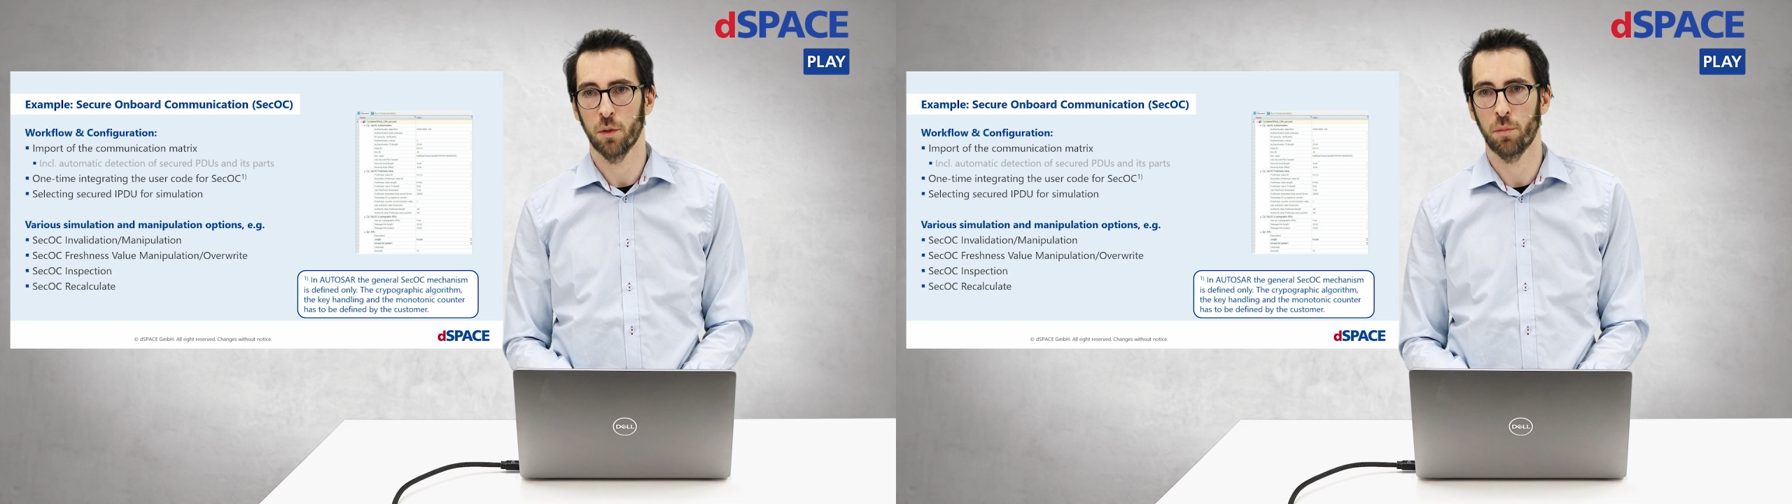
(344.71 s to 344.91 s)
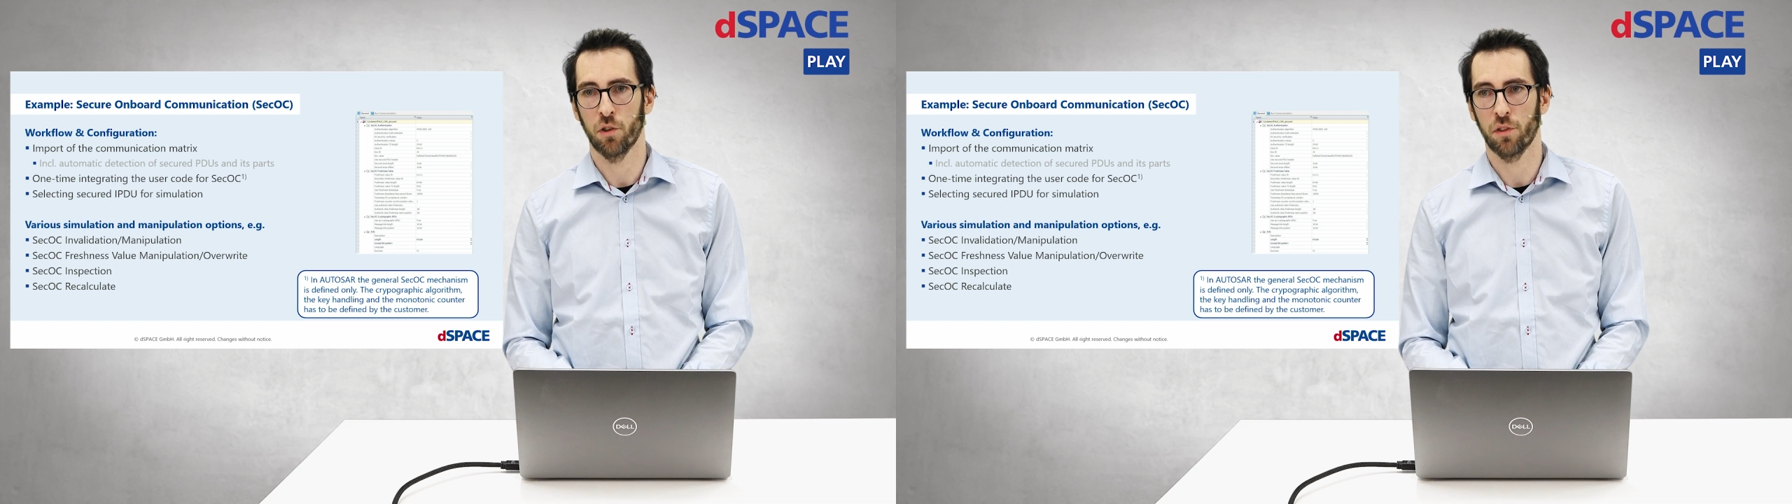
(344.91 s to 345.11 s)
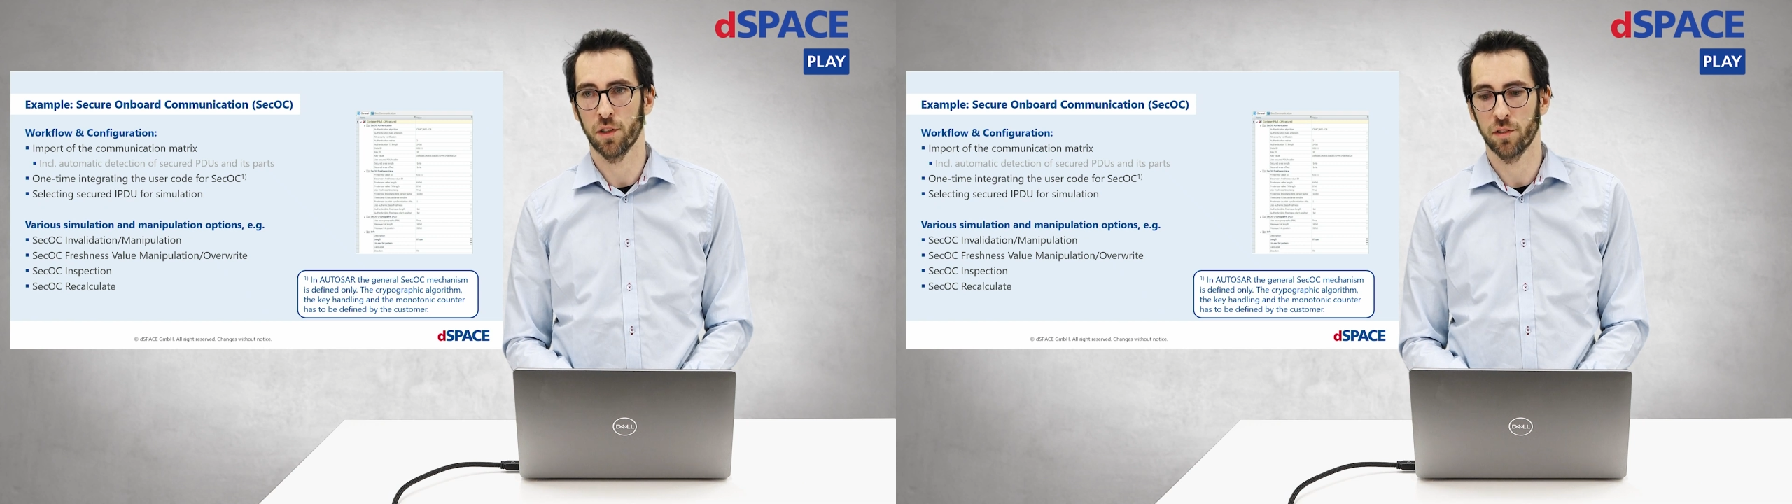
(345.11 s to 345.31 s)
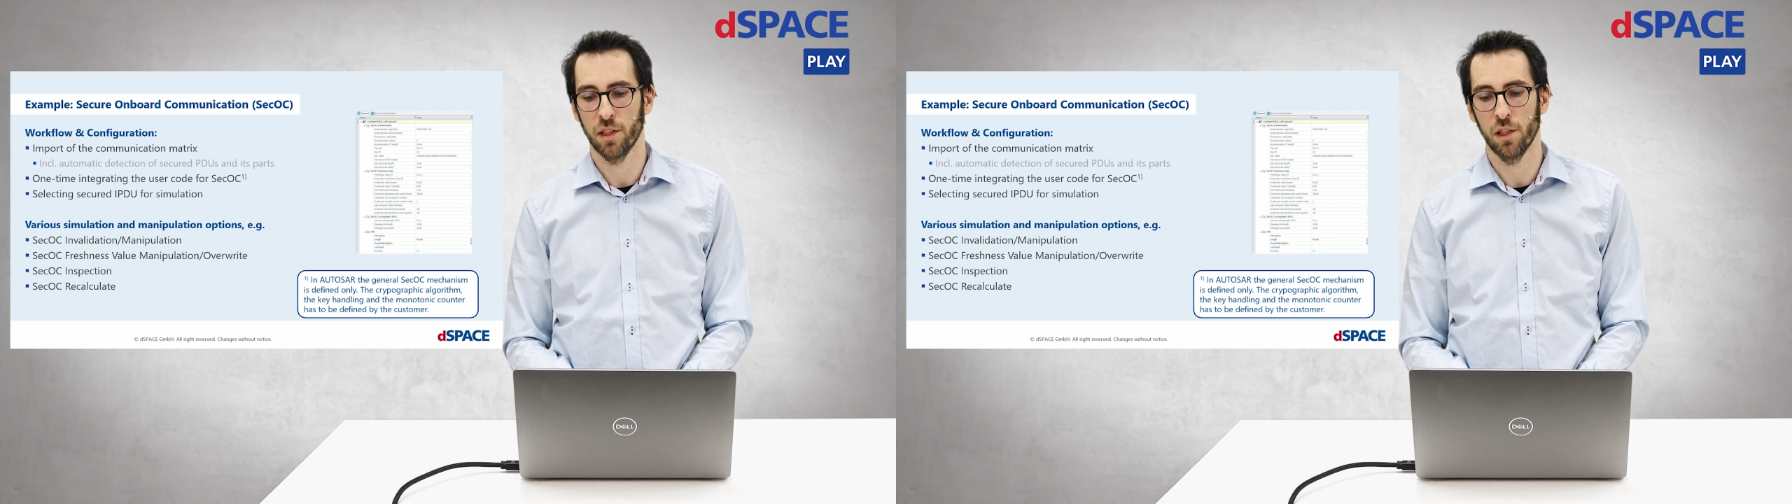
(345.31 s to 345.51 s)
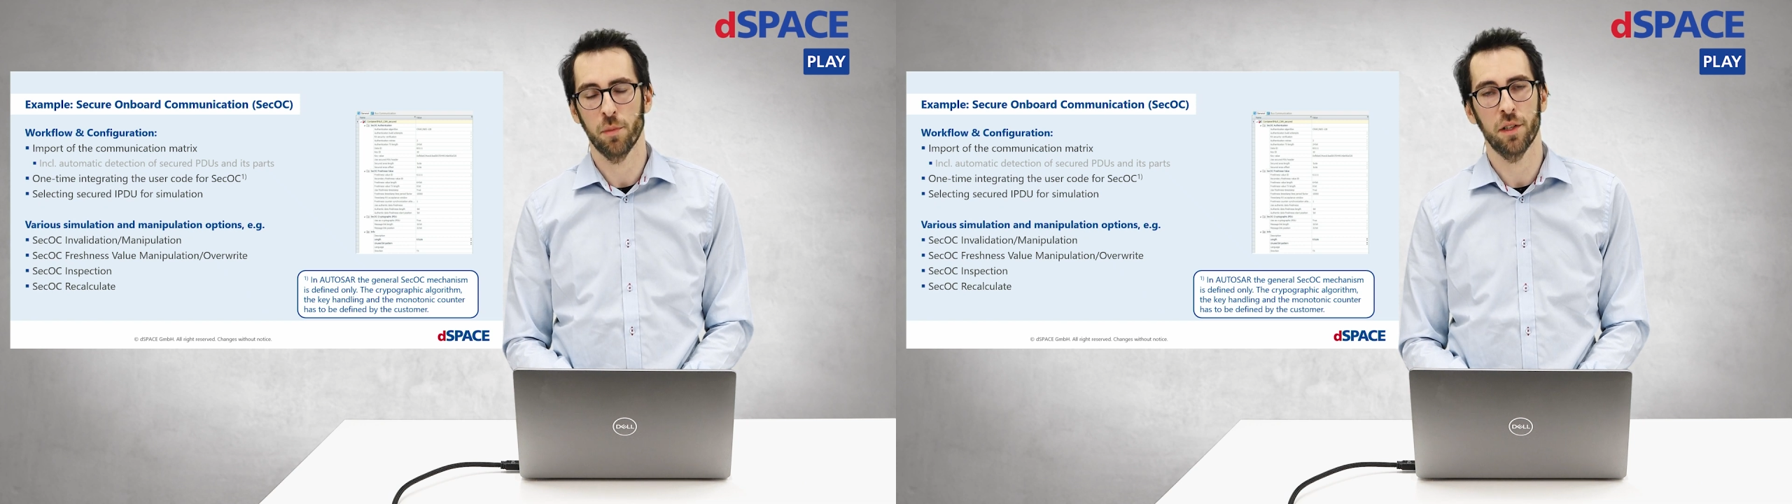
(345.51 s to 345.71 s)
about these
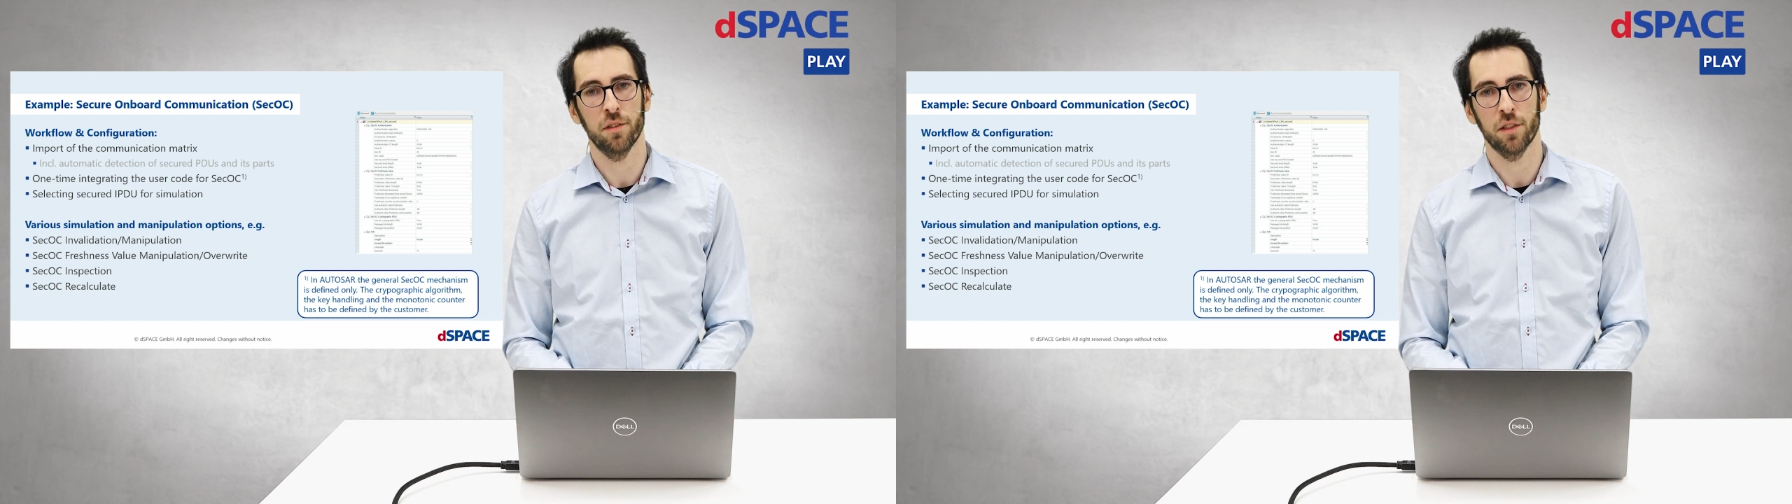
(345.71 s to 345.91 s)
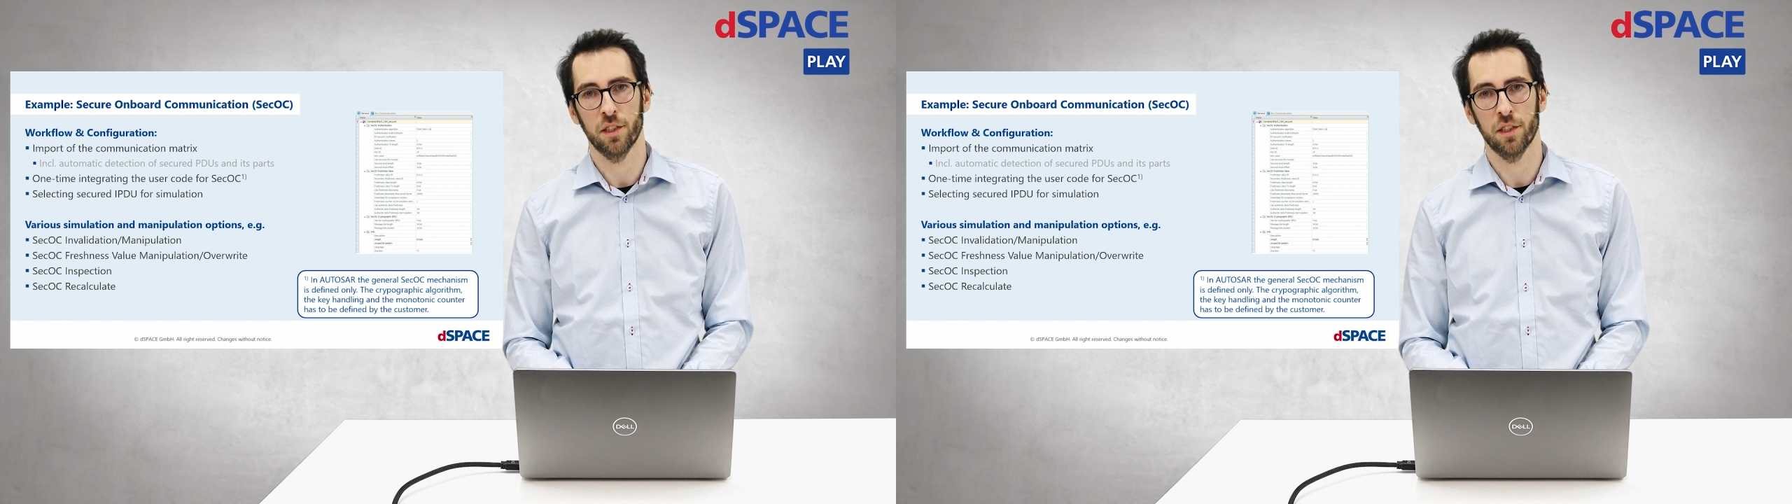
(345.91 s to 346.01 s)
elements